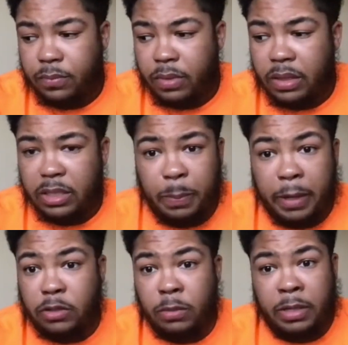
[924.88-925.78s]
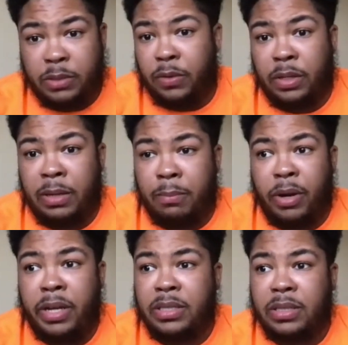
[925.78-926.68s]
spectrum has fully
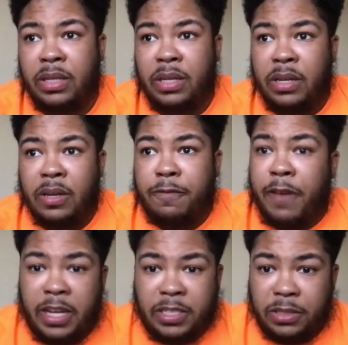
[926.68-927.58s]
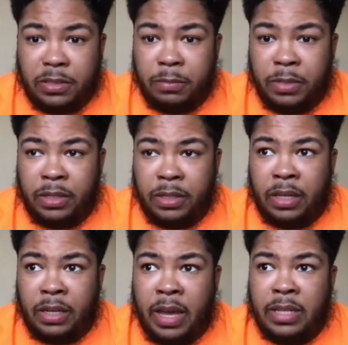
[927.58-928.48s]
embraced fascism
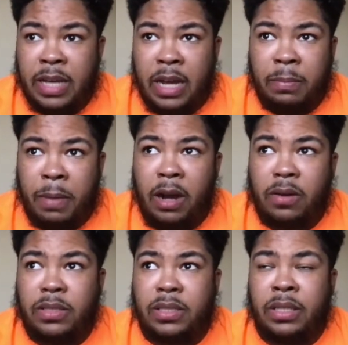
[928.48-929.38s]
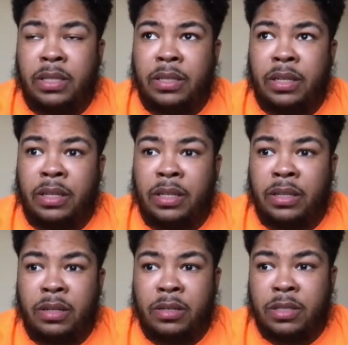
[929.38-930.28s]
and anti-democracy, and then
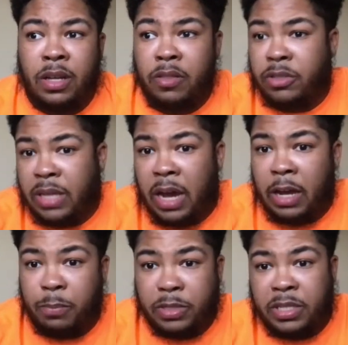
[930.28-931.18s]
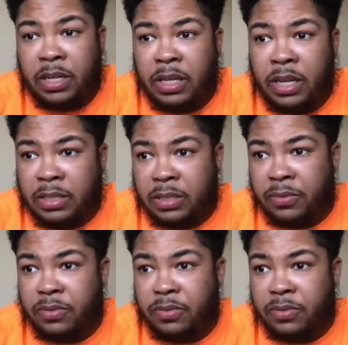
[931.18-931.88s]
there's another side pretending as if